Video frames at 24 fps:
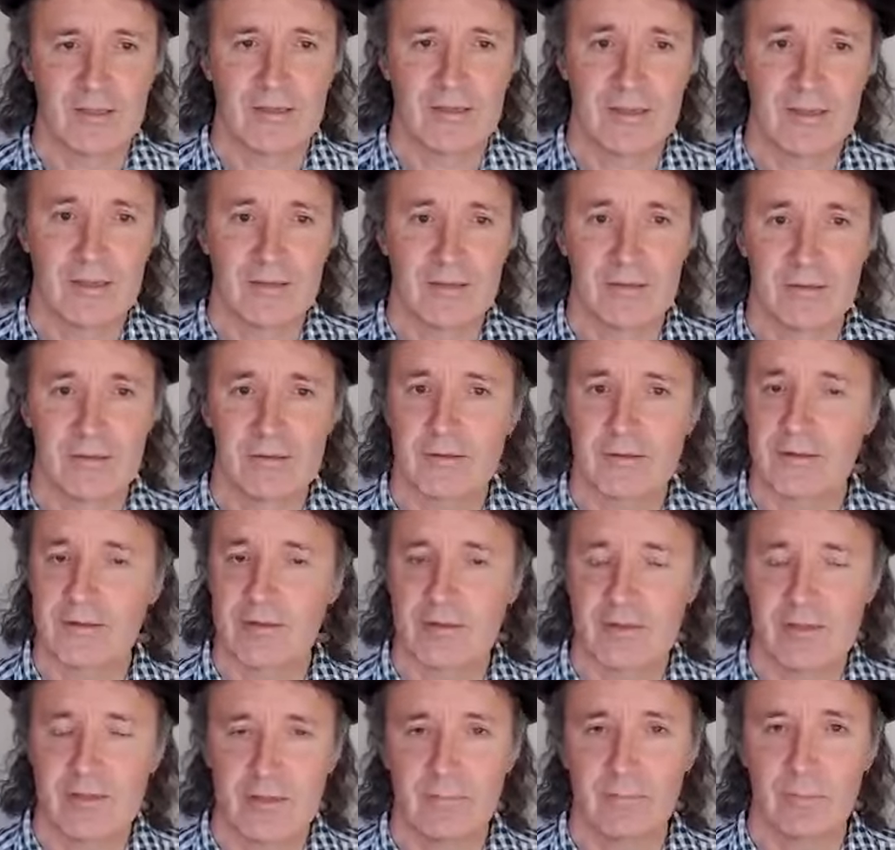killed
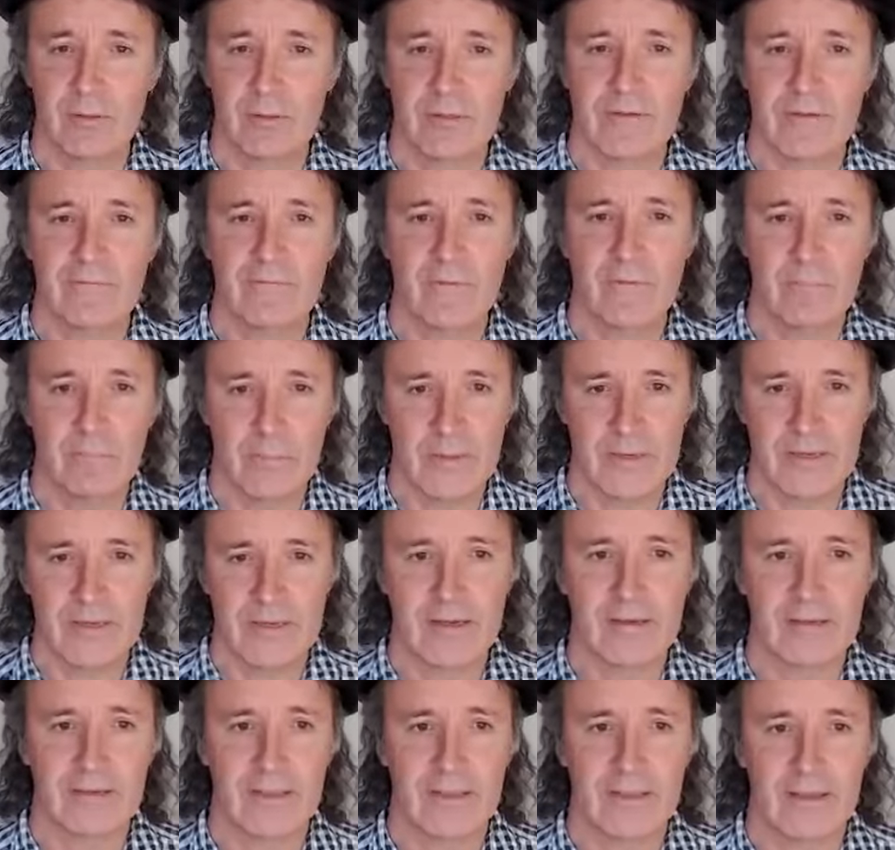simply for
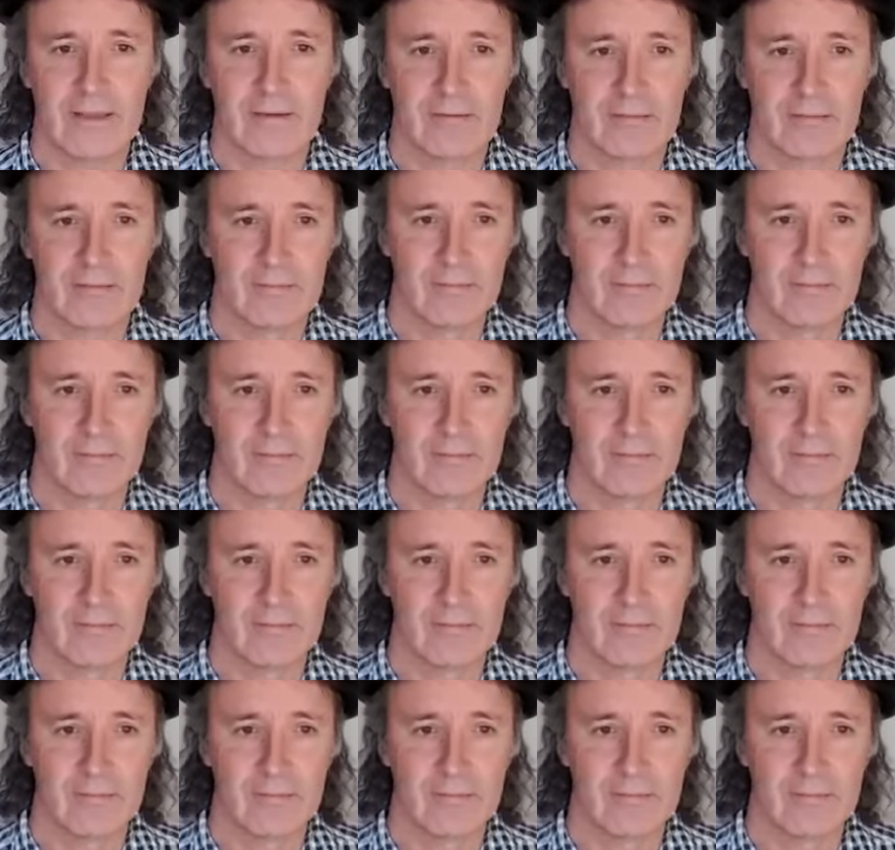being there.